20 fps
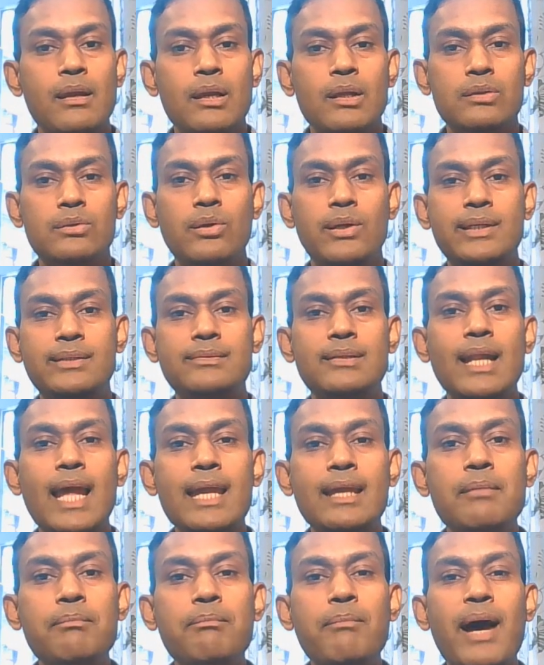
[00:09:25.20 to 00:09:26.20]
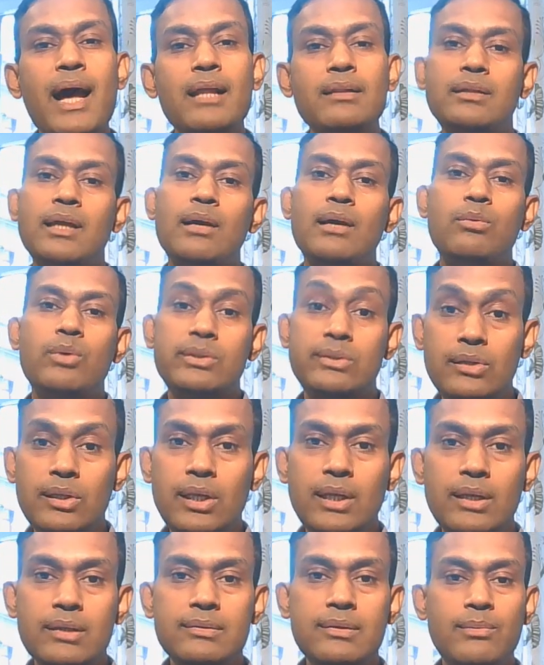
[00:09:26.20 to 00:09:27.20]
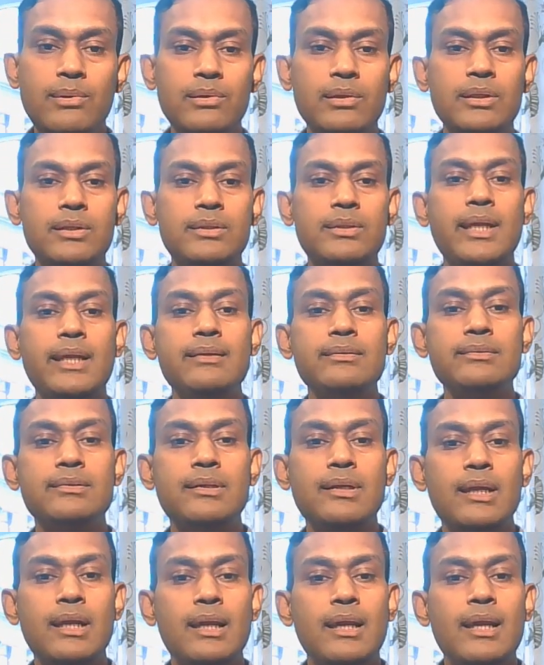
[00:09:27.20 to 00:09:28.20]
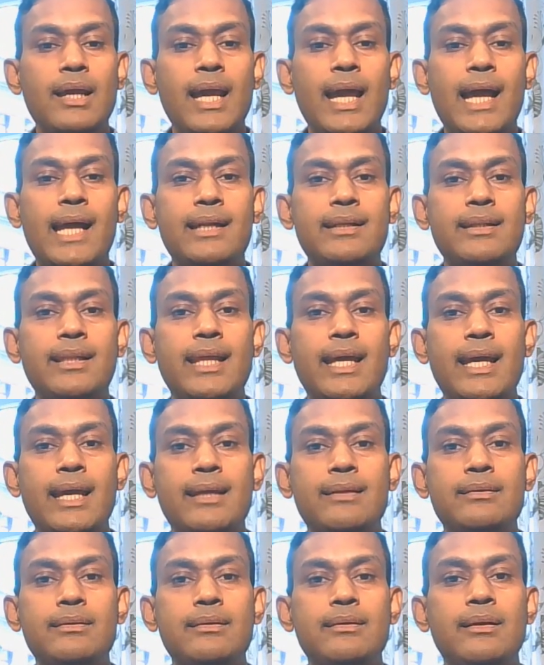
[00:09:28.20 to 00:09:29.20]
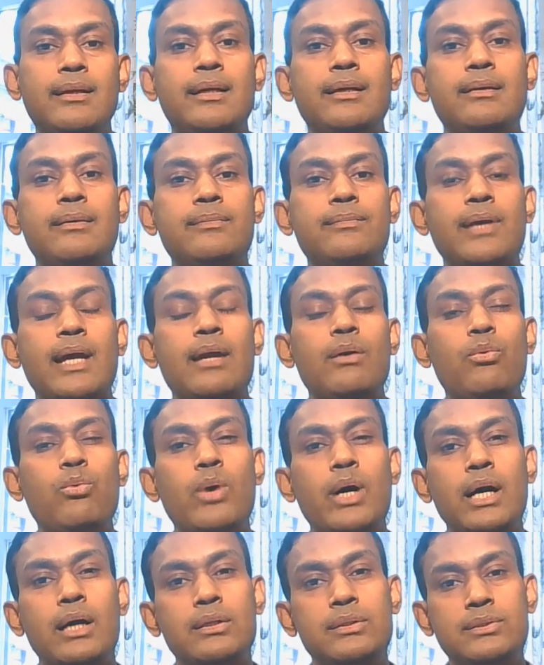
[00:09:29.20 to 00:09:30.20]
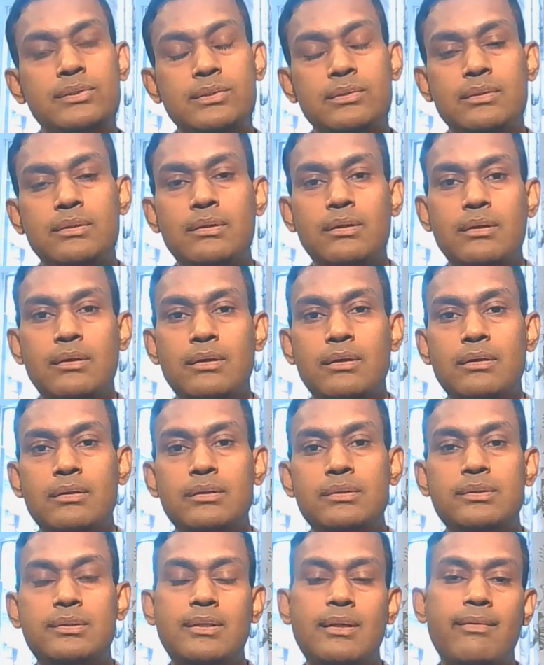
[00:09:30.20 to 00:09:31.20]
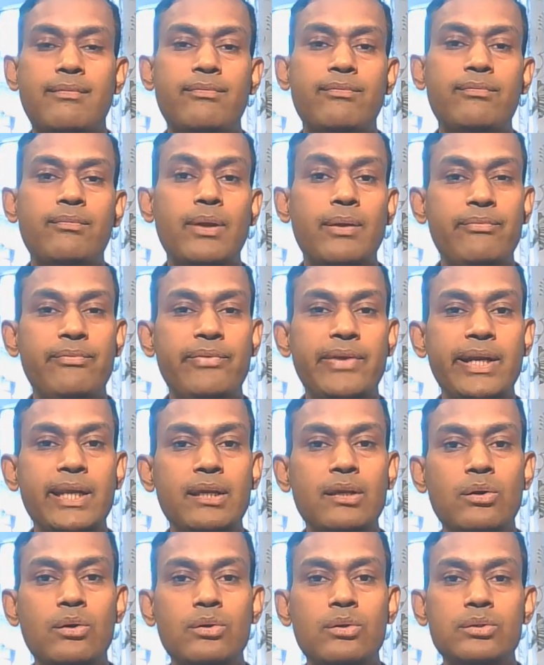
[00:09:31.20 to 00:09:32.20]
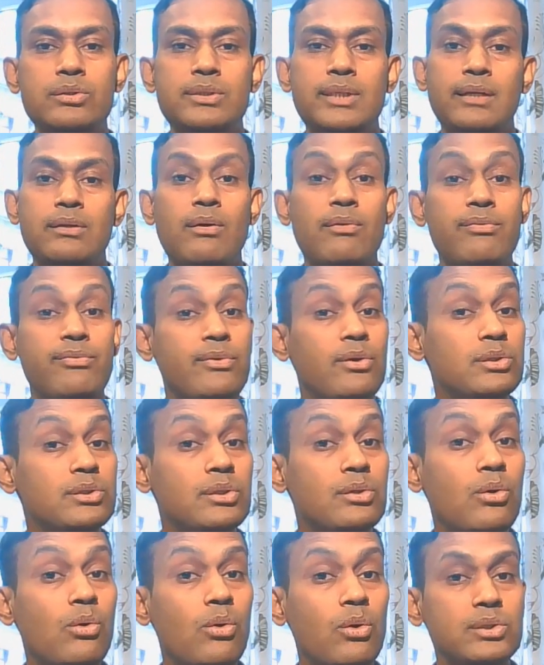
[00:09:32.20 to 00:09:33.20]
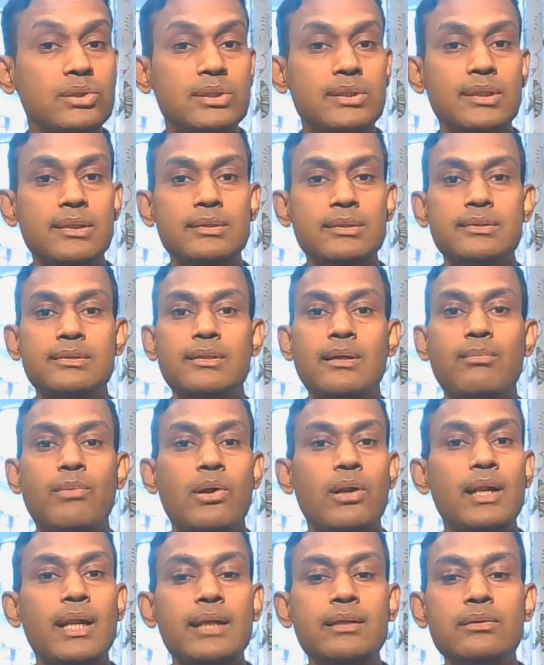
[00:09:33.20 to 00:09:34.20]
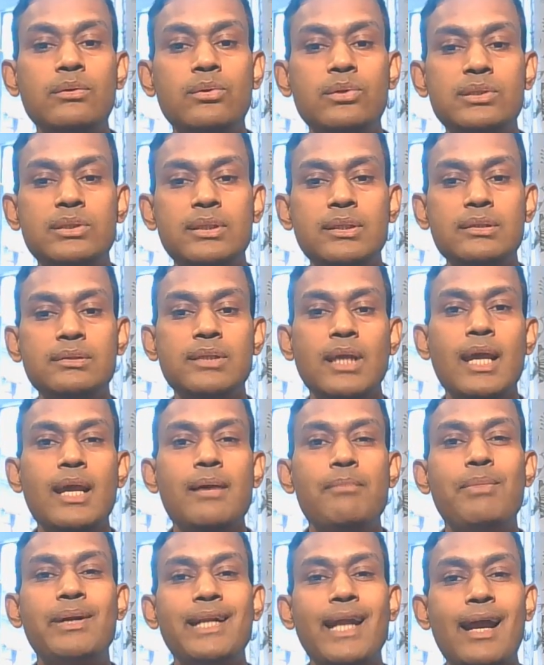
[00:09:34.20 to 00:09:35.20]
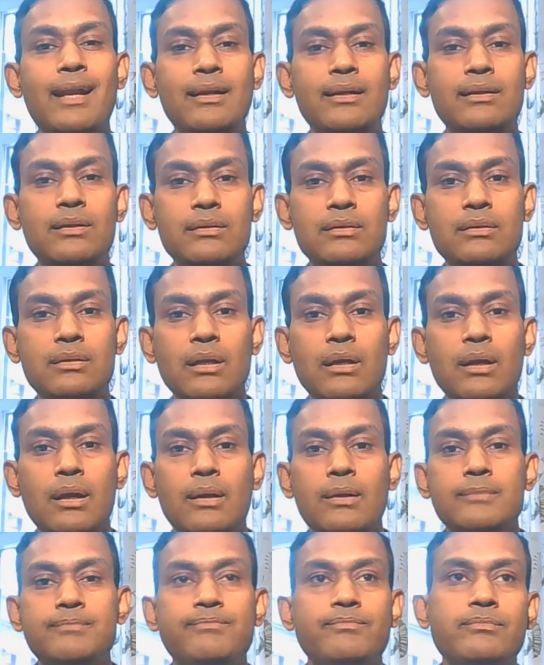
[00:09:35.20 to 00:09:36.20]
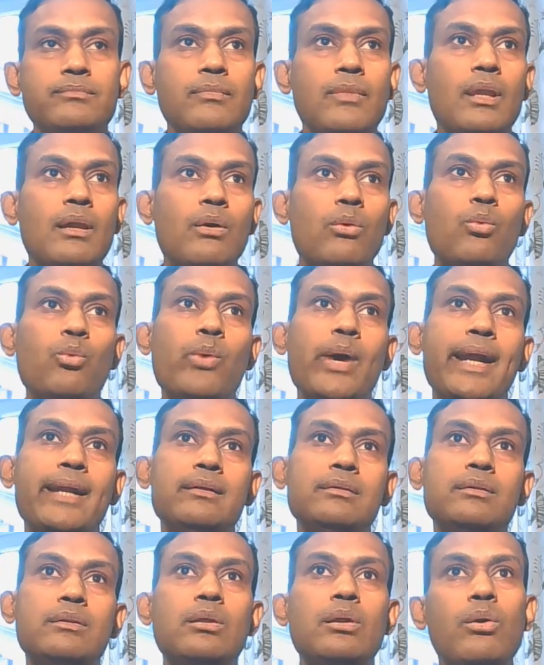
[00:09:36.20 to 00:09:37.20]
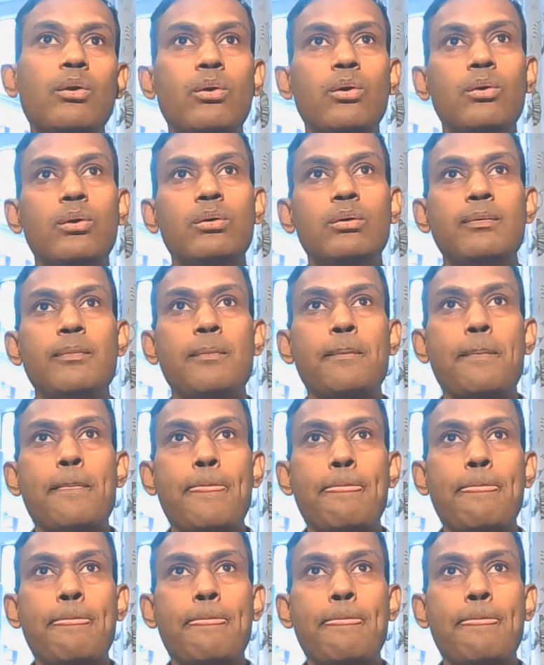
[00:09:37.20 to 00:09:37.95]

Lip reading: So it's like a month I was serious about the test, and then I watched some videos and of course courses, some online courses, but I didn't went through